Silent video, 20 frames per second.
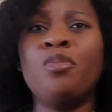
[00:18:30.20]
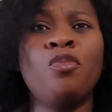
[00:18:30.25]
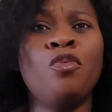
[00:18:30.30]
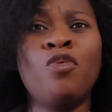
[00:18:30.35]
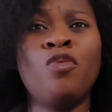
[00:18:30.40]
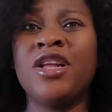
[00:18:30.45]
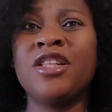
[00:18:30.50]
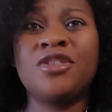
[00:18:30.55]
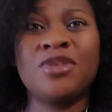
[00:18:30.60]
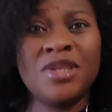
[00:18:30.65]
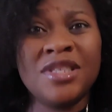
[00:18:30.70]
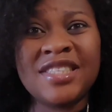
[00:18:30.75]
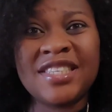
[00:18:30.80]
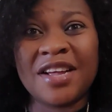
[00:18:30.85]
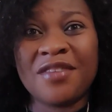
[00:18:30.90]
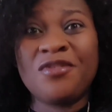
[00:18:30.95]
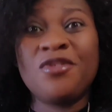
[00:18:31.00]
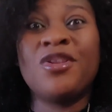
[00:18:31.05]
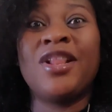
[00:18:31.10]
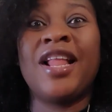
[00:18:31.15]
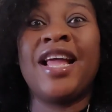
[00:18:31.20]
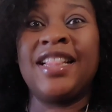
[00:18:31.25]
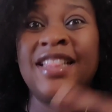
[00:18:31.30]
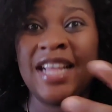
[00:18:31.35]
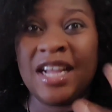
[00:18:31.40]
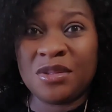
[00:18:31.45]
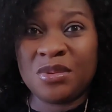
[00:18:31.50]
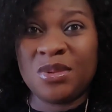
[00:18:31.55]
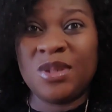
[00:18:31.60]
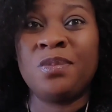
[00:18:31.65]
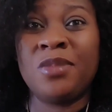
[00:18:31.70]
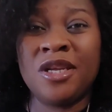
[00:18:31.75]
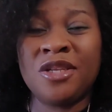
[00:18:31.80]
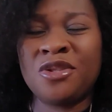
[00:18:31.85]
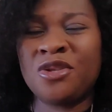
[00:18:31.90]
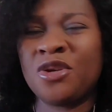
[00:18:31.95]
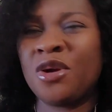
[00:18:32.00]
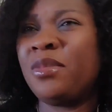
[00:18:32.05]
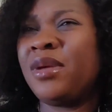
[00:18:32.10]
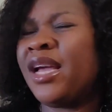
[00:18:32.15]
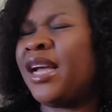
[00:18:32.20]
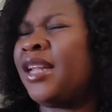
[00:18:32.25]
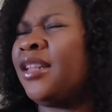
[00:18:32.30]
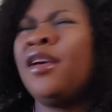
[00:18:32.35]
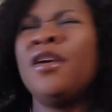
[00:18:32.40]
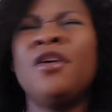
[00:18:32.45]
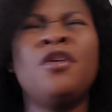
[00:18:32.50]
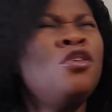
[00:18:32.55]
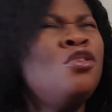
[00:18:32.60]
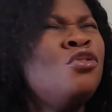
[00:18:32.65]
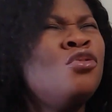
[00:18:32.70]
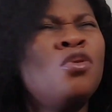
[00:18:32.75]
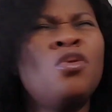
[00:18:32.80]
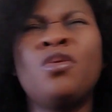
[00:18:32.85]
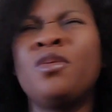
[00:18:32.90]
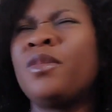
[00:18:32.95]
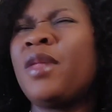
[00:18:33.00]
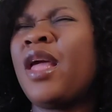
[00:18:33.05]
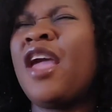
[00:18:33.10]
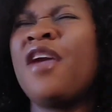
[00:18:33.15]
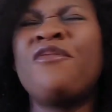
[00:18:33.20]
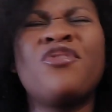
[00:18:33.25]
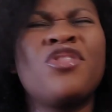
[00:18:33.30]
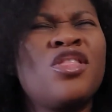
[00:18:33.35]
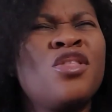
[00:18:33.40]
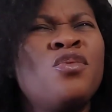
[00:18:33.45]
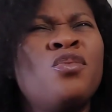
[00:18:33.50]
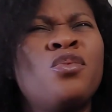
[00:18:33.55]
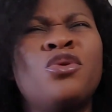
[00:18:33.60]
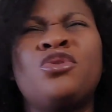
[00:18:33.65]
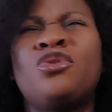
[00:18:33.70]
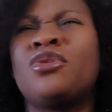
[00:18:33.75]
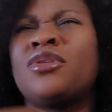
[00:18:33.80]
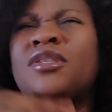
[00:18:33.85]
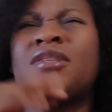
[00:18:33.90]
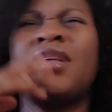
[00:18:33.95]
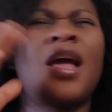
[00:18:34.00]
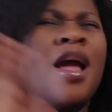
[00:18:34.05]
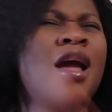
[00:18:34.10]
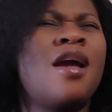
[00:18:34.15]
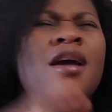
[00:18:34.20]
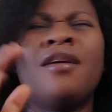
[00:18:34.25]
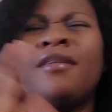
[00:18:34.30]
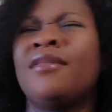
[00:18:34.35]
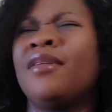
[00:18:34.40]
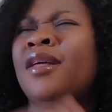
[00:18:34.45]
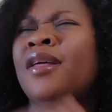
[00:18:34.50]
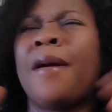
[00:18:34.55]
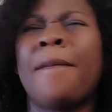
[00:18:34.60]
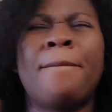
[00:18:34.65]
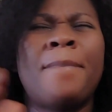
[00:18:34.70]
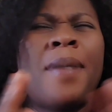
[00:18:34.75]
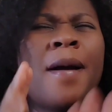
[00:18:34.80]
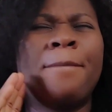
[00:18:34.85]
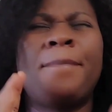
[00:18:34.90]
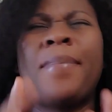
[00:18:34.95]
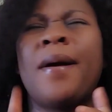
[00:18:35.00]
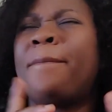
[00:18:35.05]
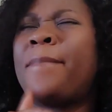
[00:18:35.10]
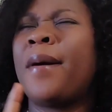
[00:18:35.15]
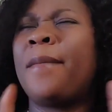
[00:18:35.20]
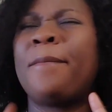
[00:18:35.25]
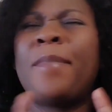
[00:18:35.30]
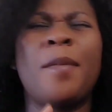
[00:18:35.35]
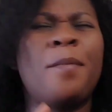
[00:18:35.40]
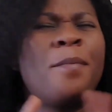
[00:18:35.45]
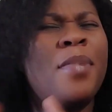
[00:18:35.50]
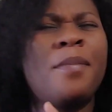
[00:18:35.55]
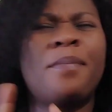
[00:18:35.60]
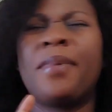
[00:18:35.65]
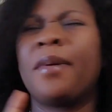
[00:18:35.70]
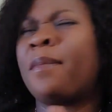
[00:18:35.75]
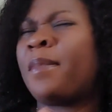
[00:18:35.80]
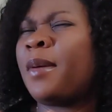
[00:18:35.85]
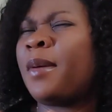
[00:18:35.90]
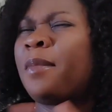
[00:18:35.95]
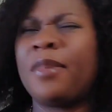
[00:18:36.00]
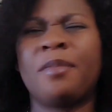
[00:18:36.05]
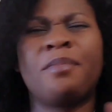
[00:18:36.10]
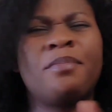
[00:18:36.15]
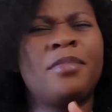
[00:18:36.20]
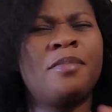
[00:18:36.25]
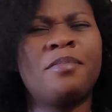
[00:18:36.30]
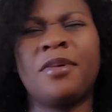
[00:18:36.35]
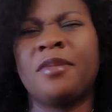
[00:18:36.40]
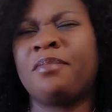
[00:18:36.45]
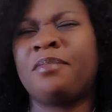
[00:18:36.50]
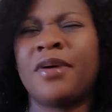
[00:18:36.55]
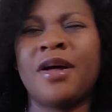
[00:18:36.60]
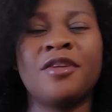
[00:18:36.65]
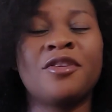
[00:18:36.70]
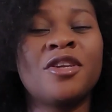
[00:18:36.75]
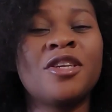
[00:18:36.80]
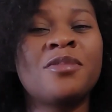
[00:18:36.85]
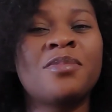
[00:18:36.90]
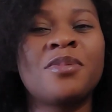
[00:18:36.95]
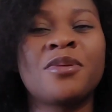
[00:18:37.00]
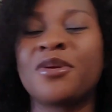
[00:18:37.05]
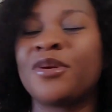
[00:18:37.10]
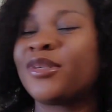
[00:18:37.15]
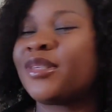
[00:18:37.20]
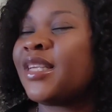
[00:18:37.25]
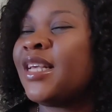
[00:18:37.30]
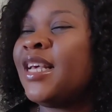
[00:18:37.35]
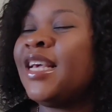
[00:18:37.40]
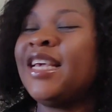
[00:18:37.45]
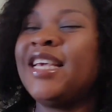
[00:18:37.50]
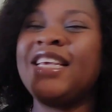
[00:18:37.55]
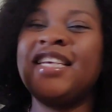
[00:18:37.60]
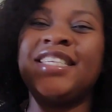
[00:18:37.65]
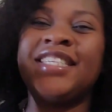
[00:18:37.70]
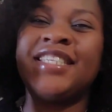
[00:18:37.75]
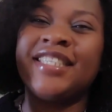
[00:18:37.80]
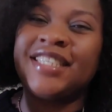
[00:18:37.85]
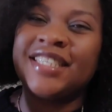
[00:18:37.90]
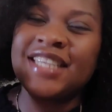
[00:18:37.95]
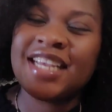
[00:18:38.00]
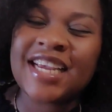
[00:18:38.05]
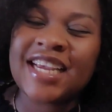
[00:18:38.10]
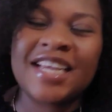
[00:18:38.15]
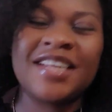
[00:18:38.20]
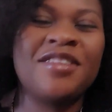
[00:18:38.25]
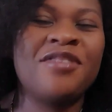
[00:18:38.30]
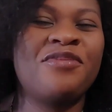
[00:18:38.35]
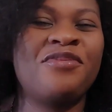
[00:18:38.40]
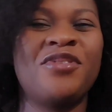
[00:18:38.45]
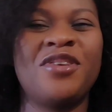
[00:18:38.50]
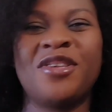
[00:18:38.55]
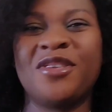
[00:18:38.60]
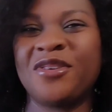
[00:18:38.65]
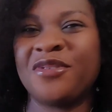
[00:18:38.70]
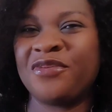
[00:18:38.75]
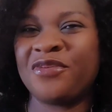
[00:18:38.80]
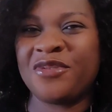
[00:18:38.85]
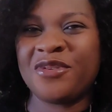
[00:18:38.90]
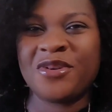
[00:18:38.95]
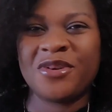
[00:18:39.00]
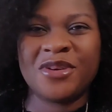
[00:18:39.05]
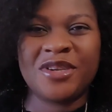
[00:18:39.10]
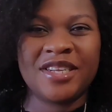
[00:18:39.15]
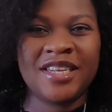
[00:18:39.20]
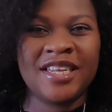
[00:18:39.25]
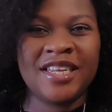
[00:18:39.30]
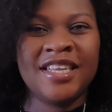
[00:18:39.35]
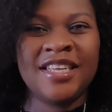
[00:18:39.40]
Went to interview like that with Big Tommy, and you know, everything was just pa pa pa pa pa pa pa pa pa pa pa, just because he's sick in the face of God.